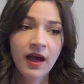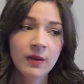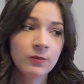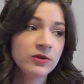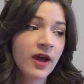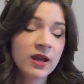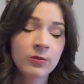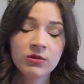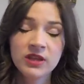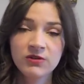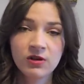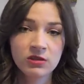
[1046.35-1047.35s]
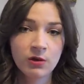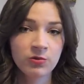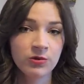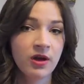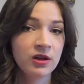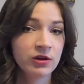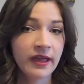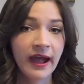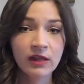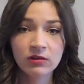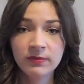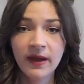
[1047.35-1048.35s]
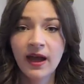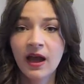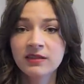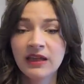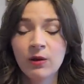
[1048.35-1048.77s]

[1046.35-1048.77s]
I'm not a believer in those 100 calorie packs.